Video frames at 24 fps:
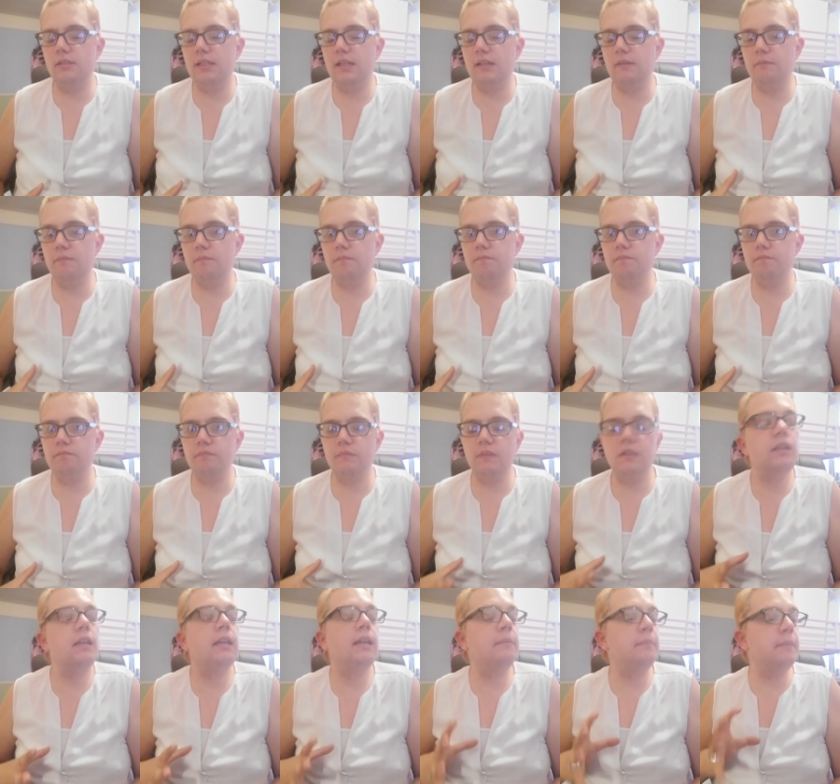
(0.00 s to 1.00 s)
I,
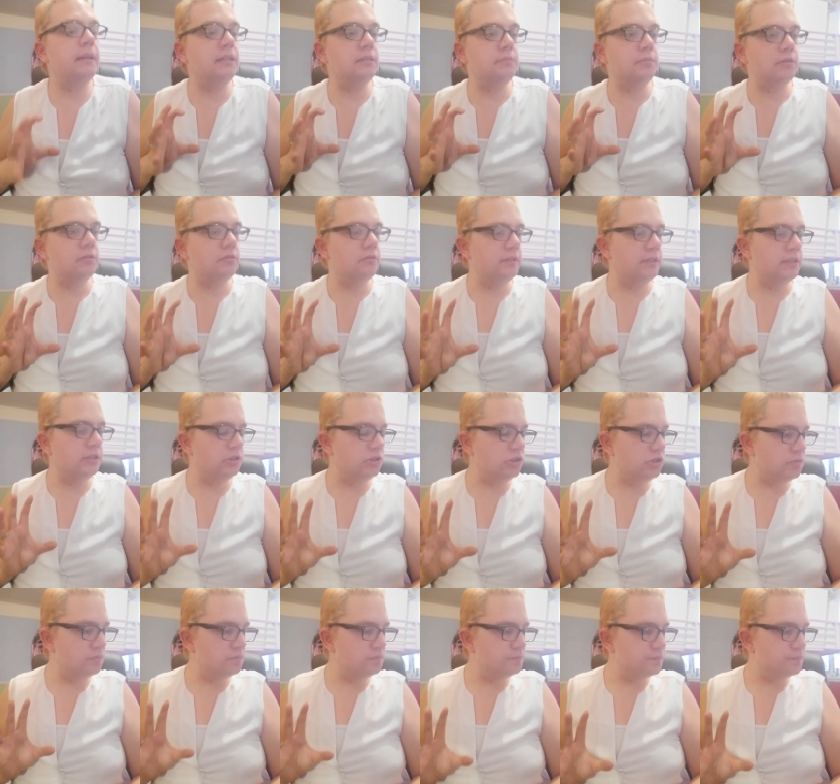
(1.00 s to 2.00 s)
it makes me cringe.